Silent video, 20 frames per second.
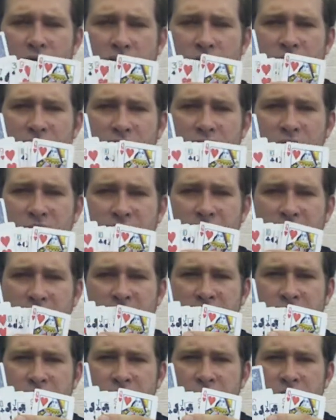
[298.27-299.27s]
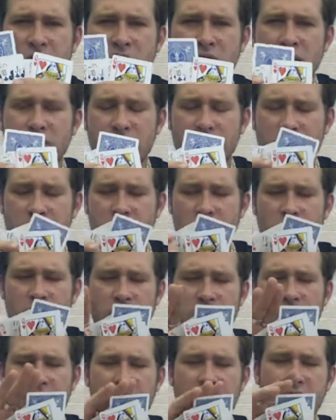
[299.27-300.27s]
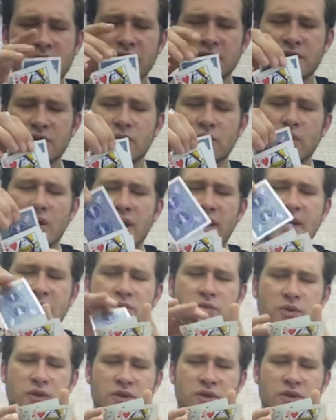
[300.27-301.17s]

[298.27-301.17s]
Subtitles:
rather than the red against the white,